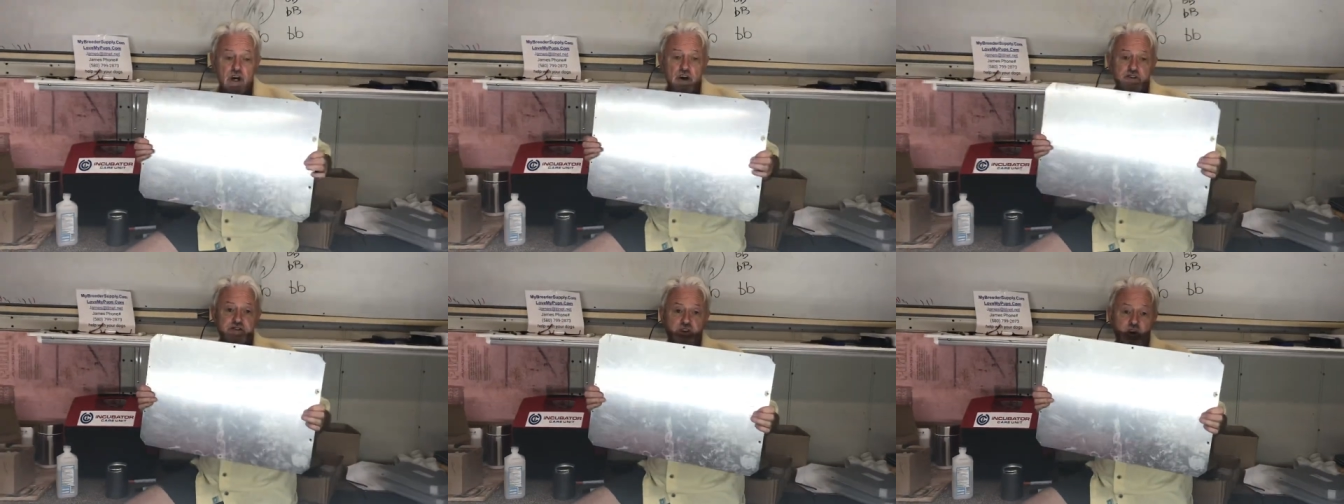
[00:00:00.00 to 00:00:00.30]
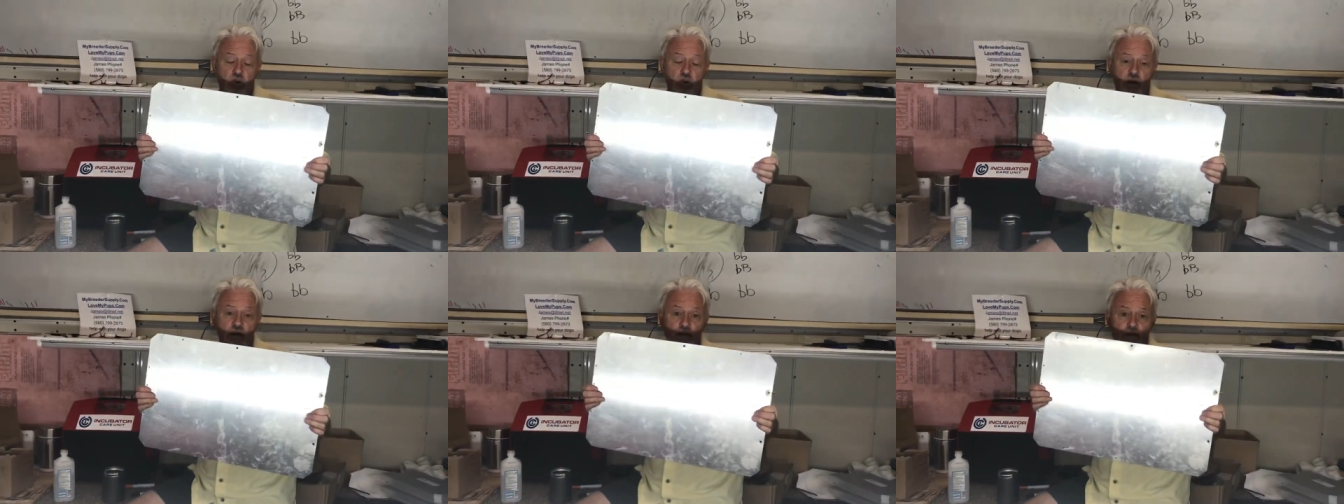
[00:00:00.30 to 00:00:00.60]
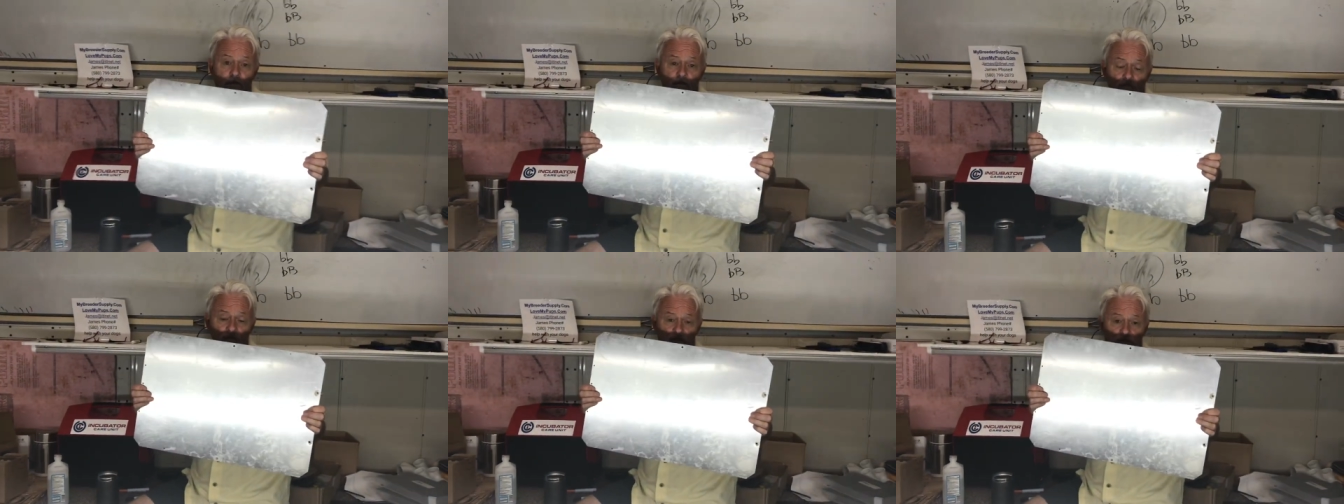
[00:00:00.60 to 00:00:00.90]
So
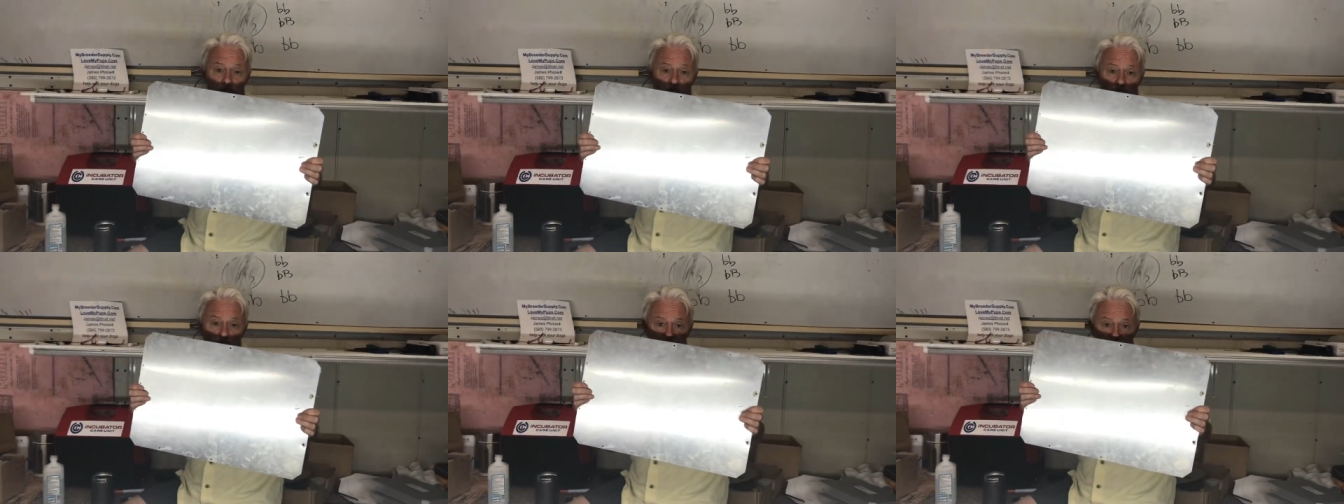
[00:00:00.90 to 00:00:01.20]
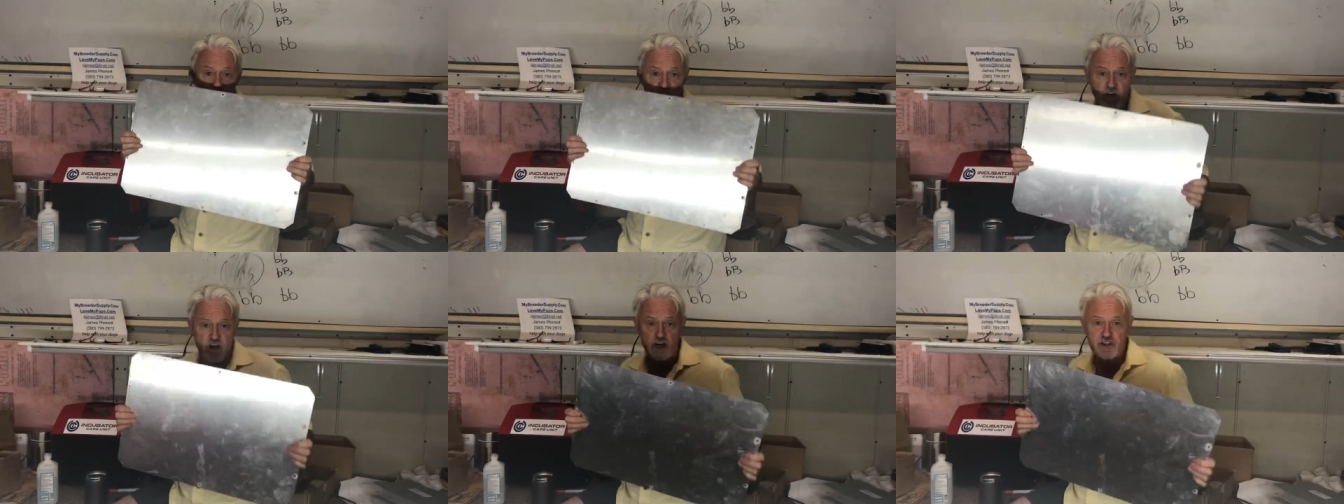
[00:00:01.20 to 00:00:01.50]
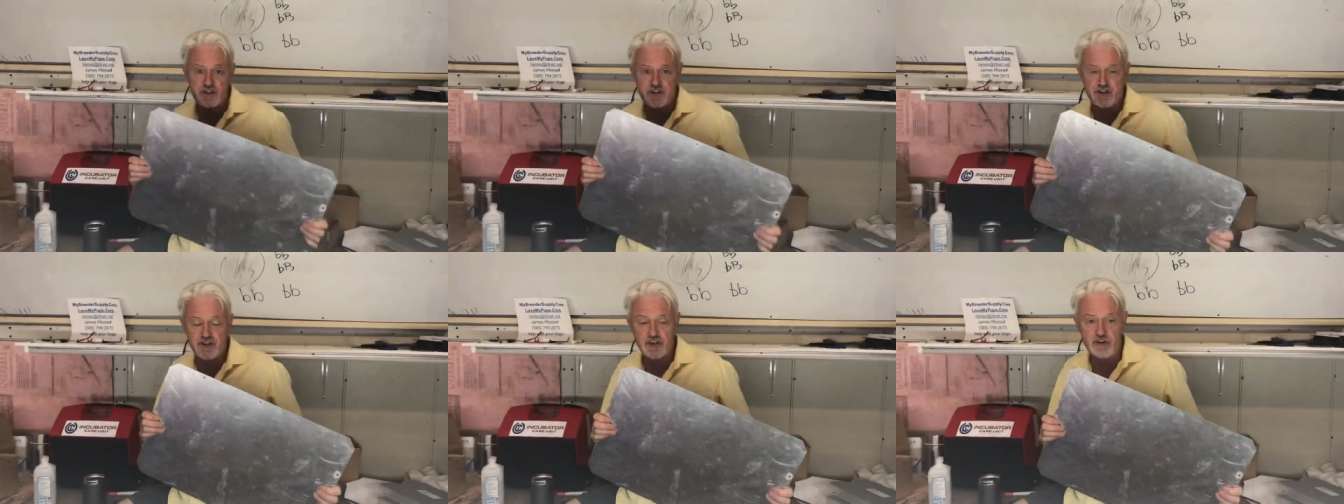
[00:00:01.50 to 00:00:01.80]
even if a dog
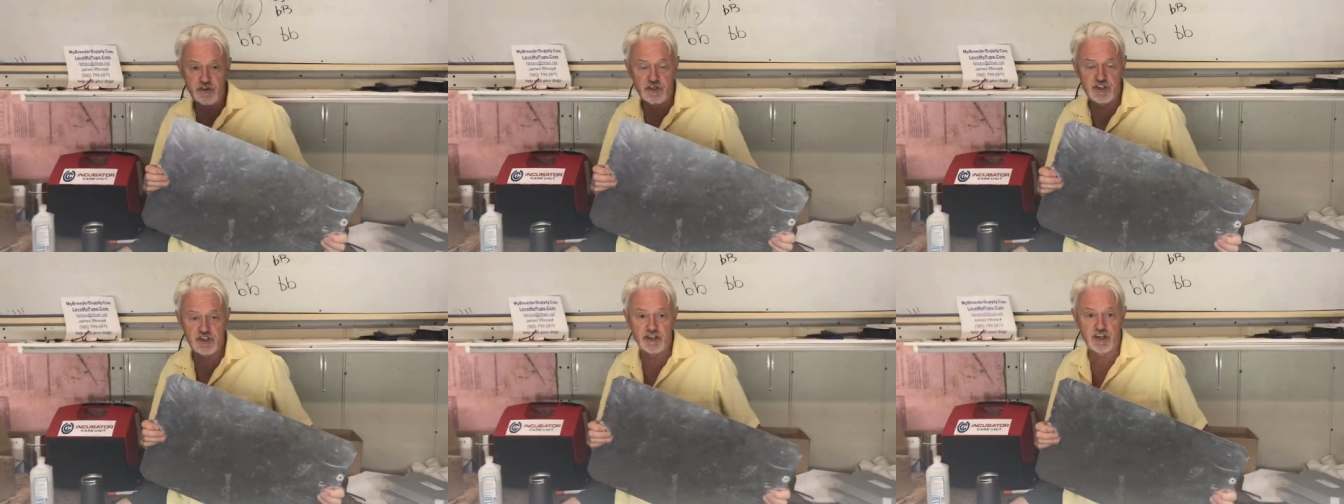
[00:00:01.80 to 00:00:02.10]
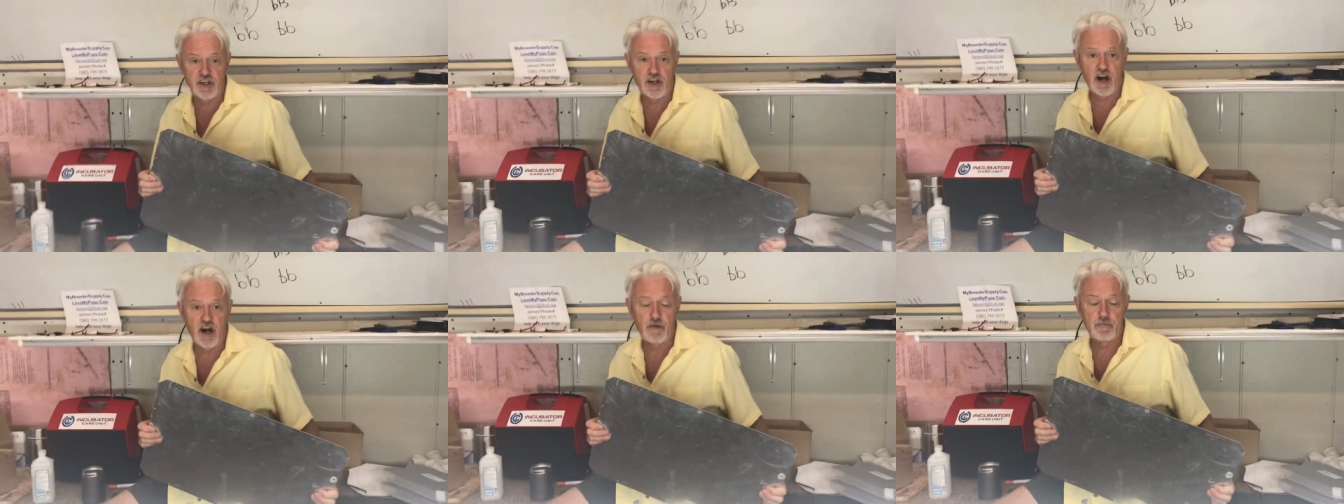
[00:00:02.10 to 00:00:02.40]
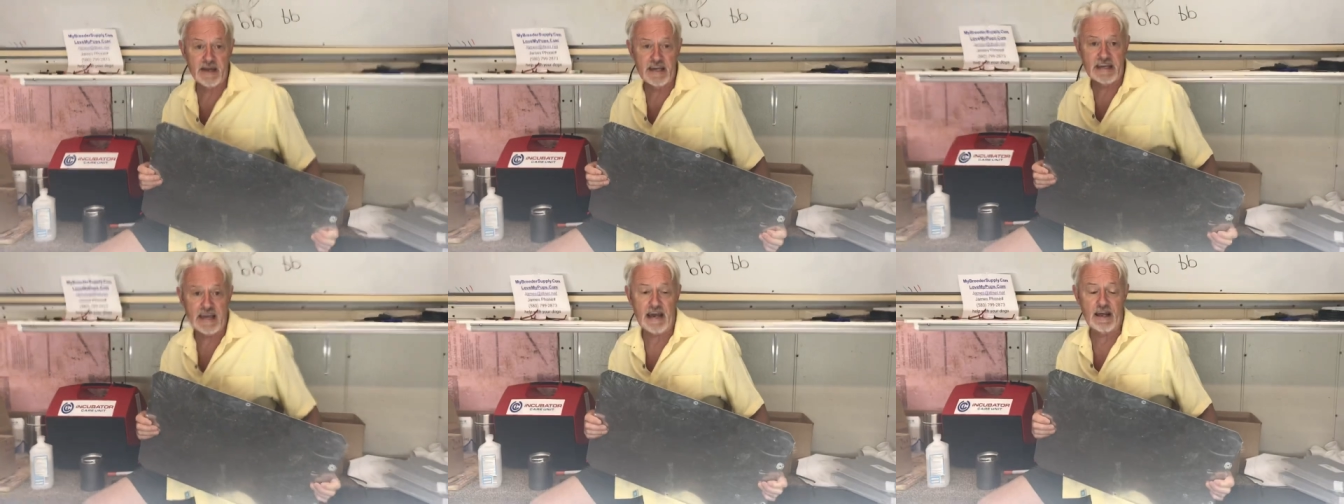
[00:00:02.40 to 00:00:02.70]
does chew this thing up,
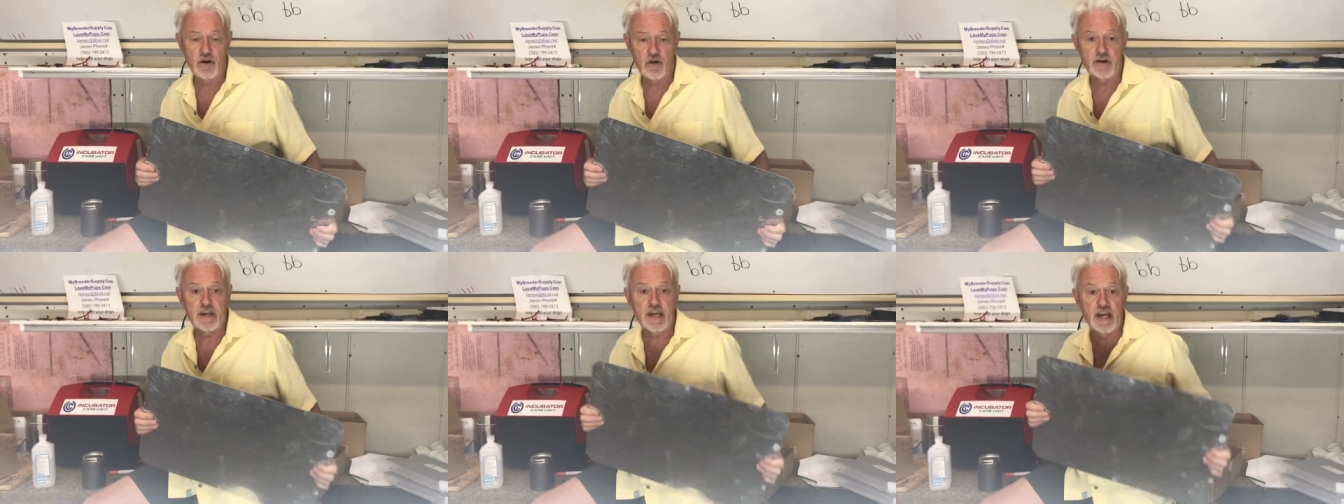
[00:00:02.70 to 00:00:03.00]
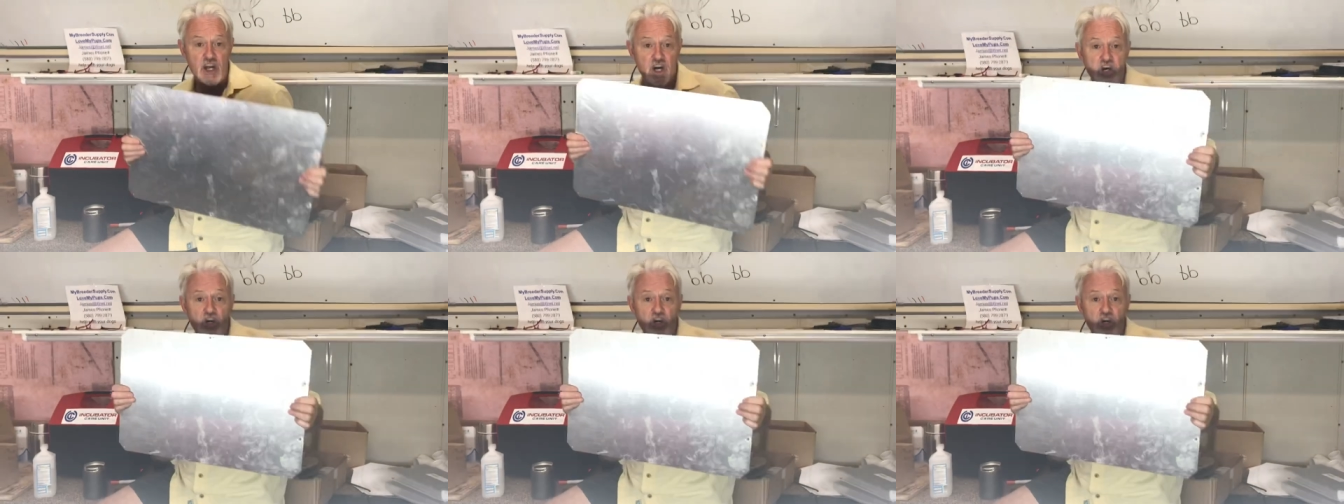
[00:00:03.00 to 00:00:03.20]
they cannot get